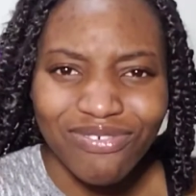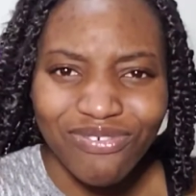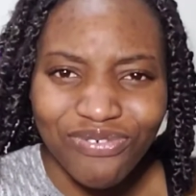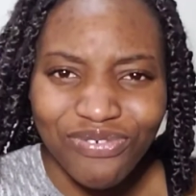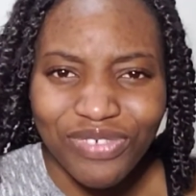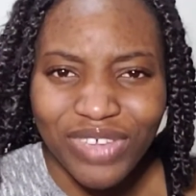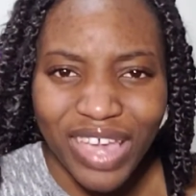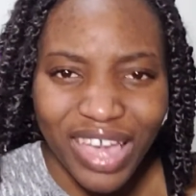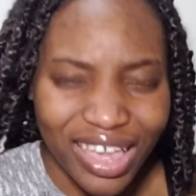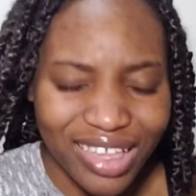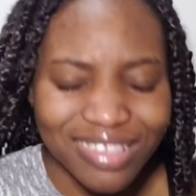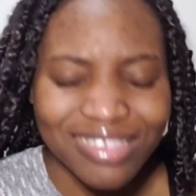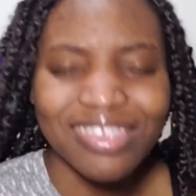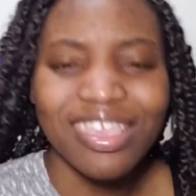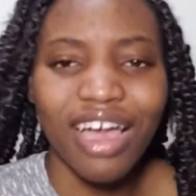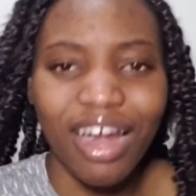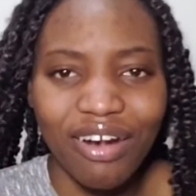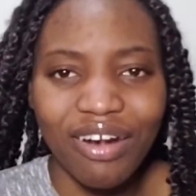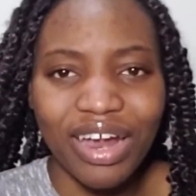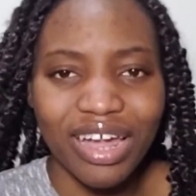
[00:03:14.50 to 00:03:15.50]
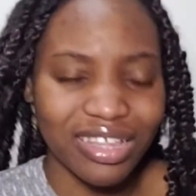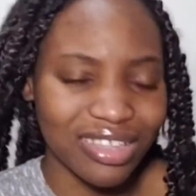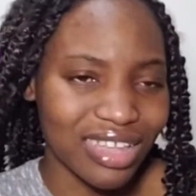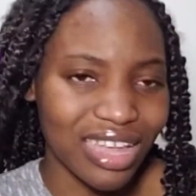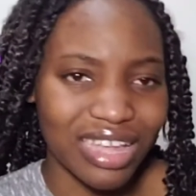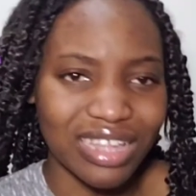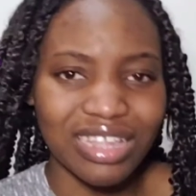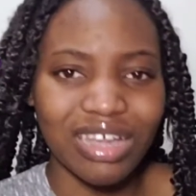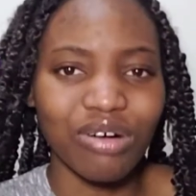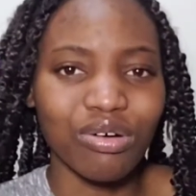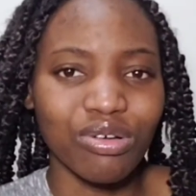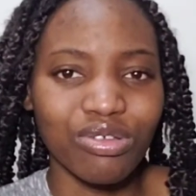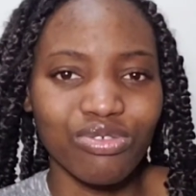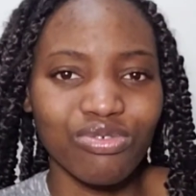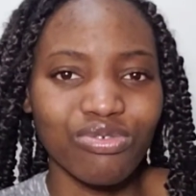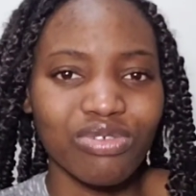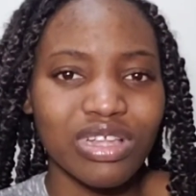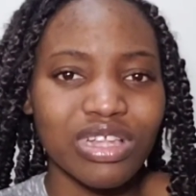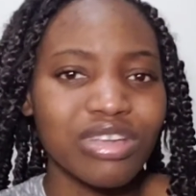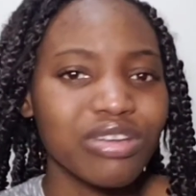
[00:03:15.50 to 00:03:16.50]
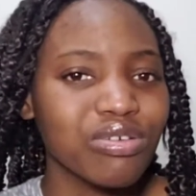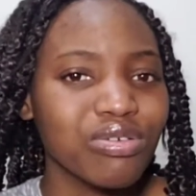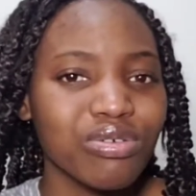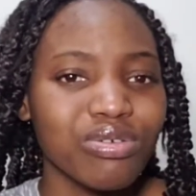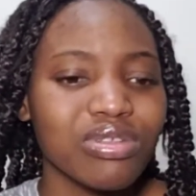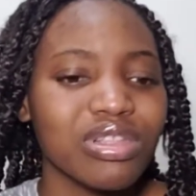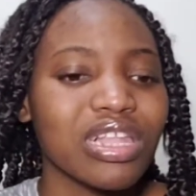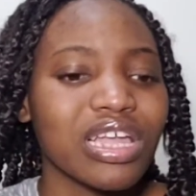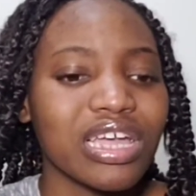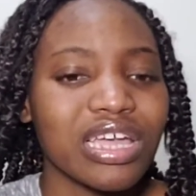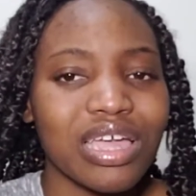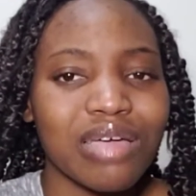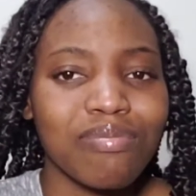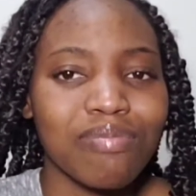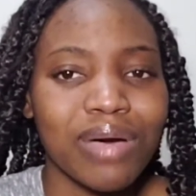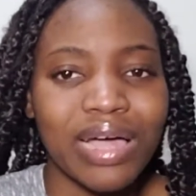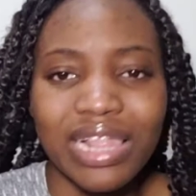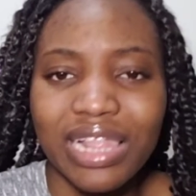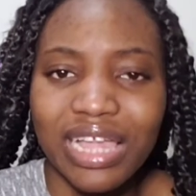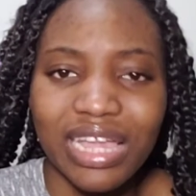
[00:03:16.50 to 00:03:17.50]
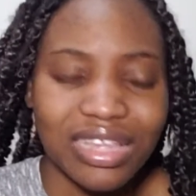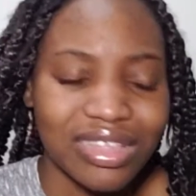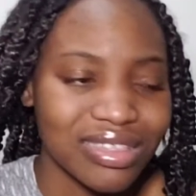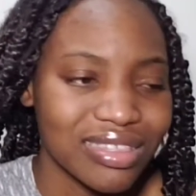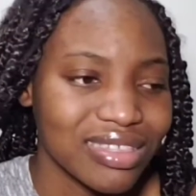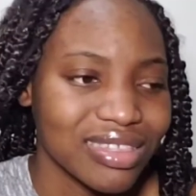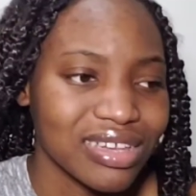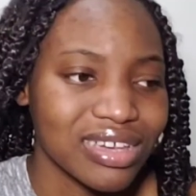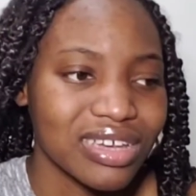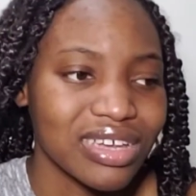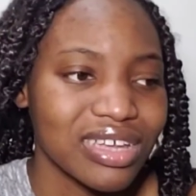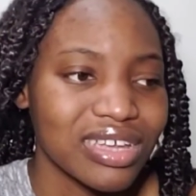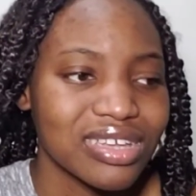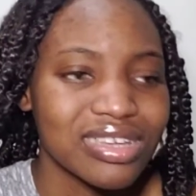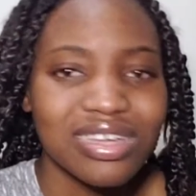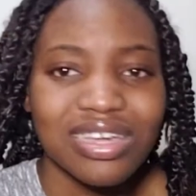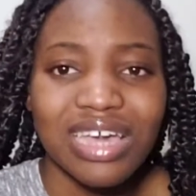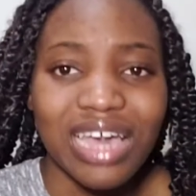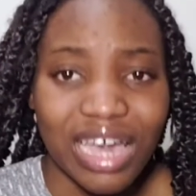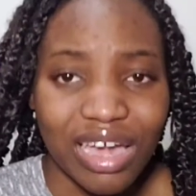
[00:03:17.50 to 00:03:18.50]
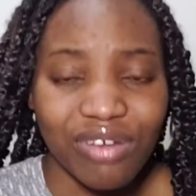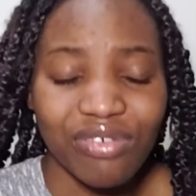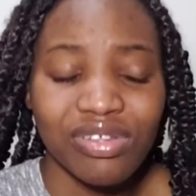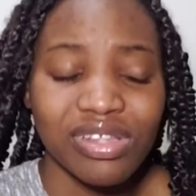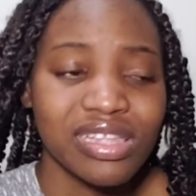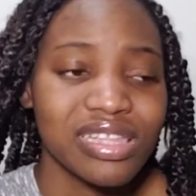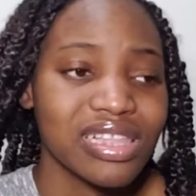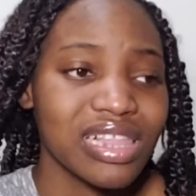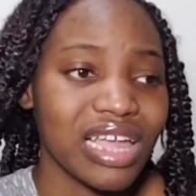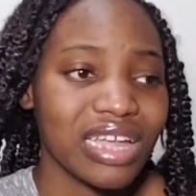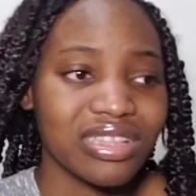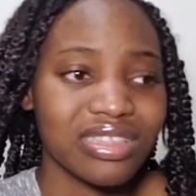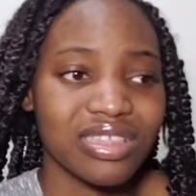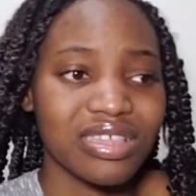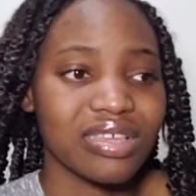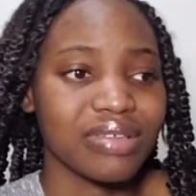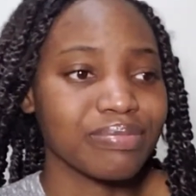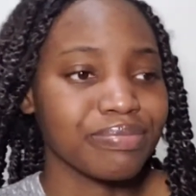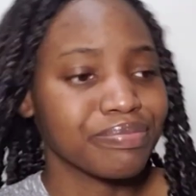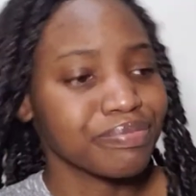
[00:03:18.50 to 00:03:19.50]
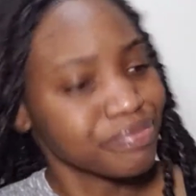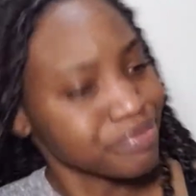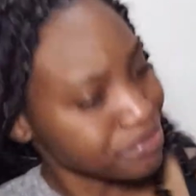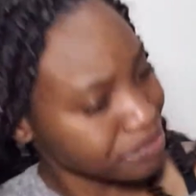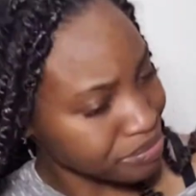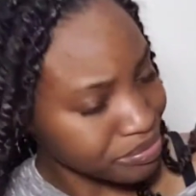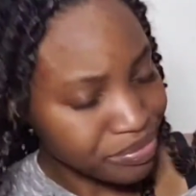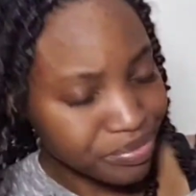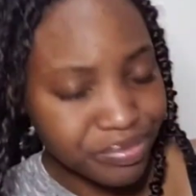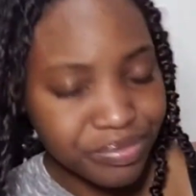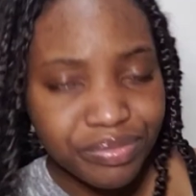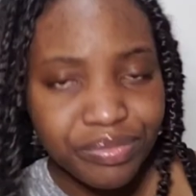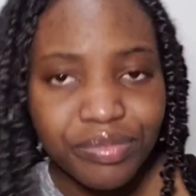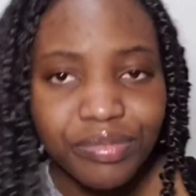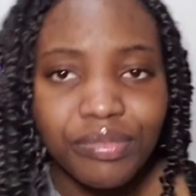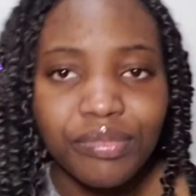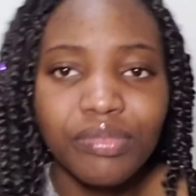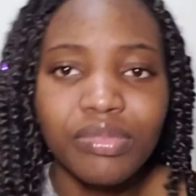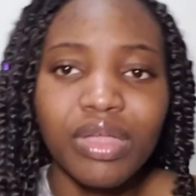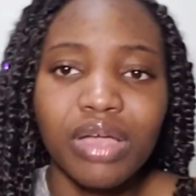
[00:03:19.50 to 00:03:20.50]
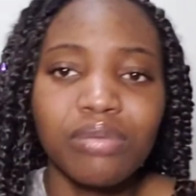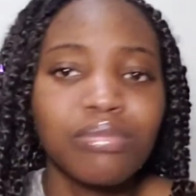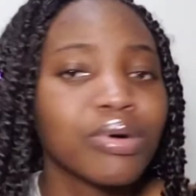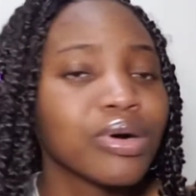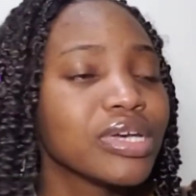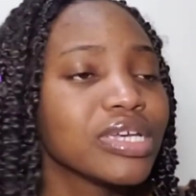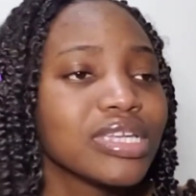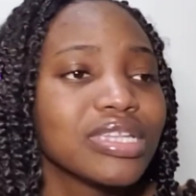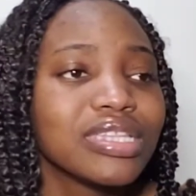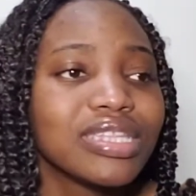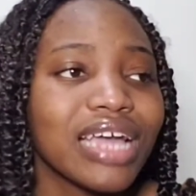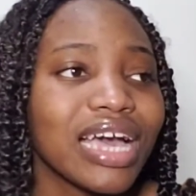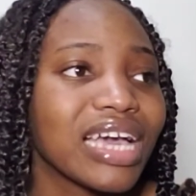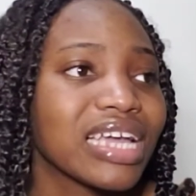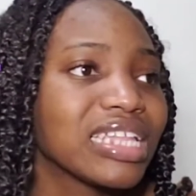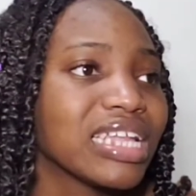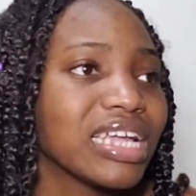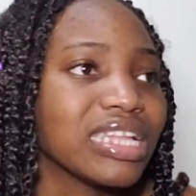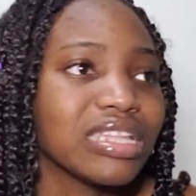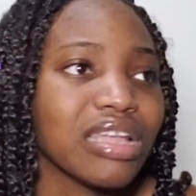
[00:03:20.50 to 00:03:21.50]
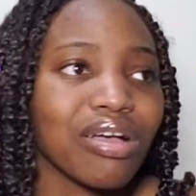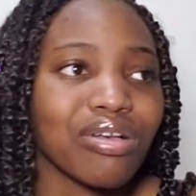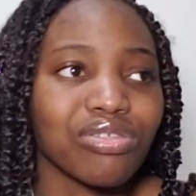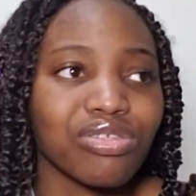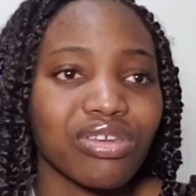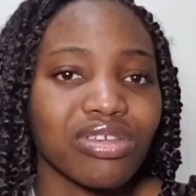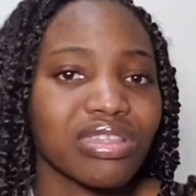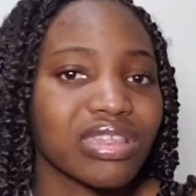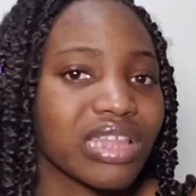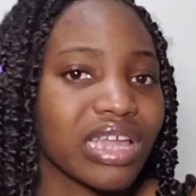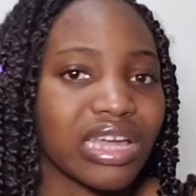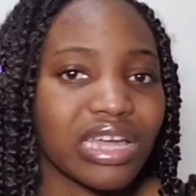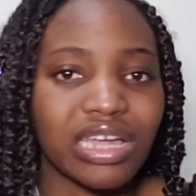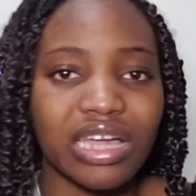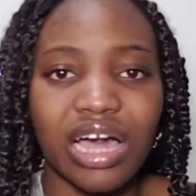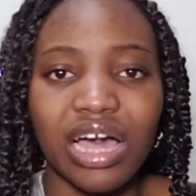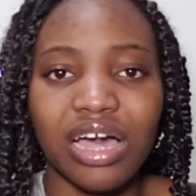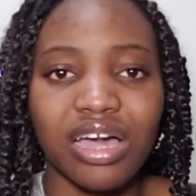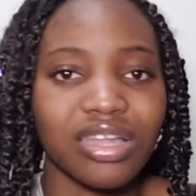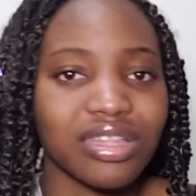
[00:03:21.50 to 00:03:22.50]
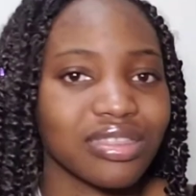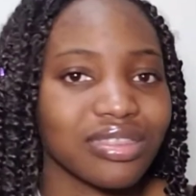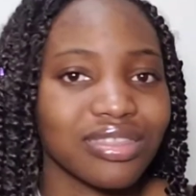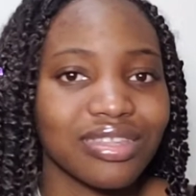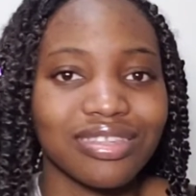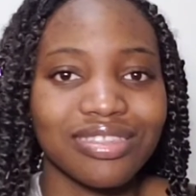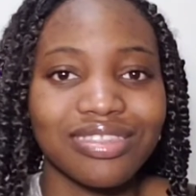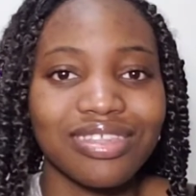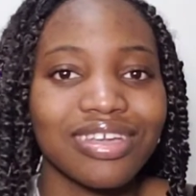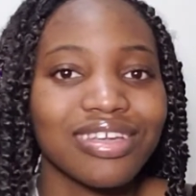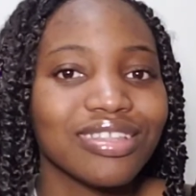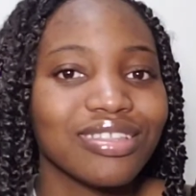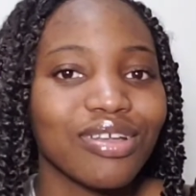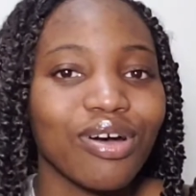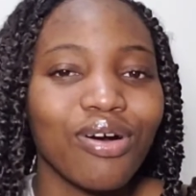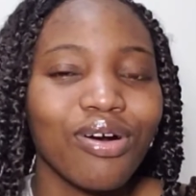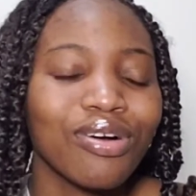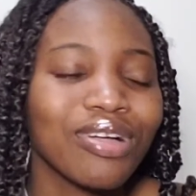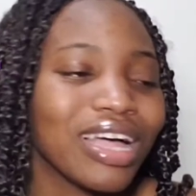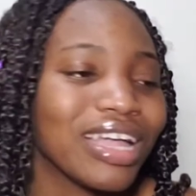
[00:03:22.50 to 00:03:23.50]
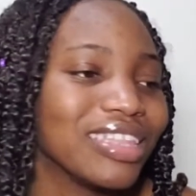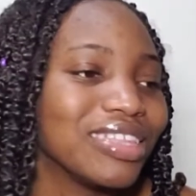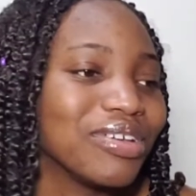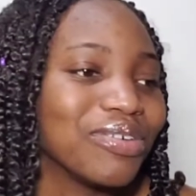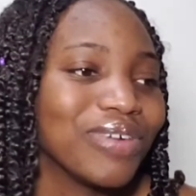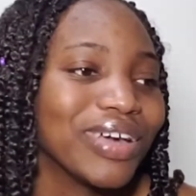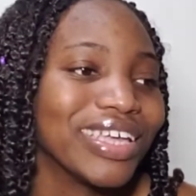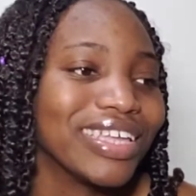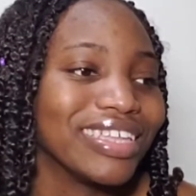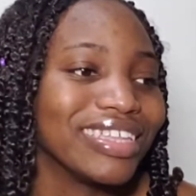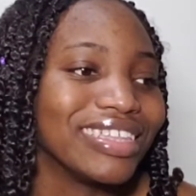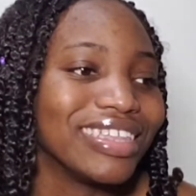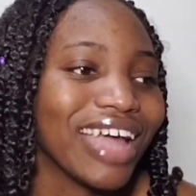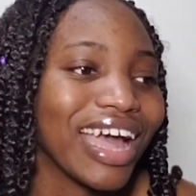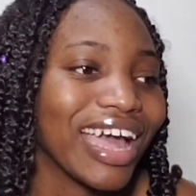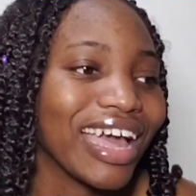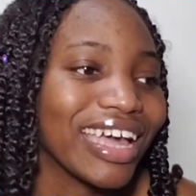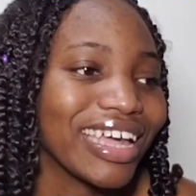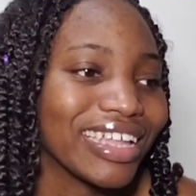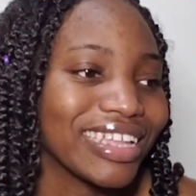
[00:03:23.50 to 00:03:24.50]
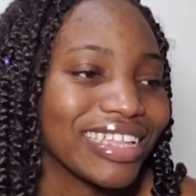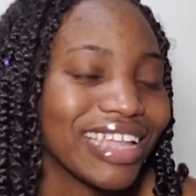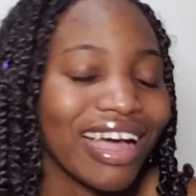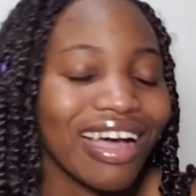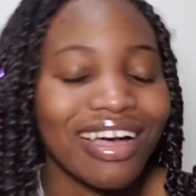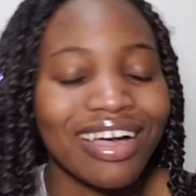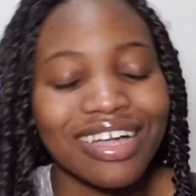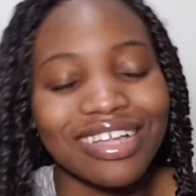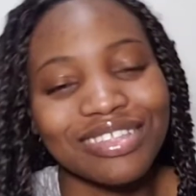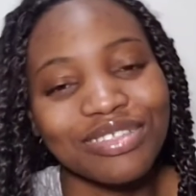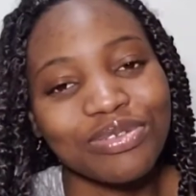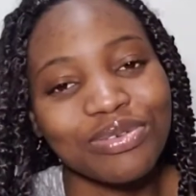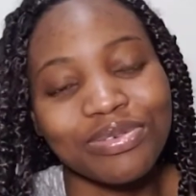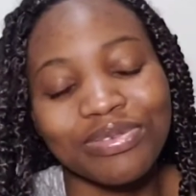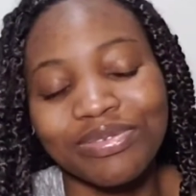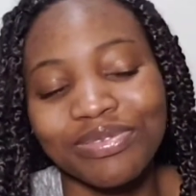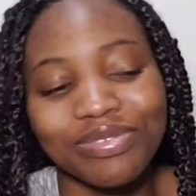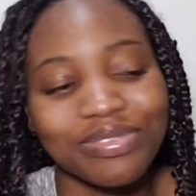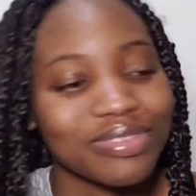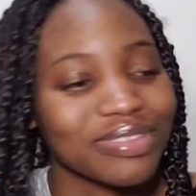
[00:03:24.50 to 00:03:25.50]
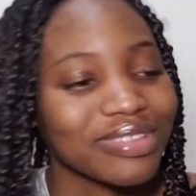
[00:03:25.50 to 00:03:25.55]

fierce character that was really good, like a balance. Like I really liked him. But he died and I was just like, and the way he died, no.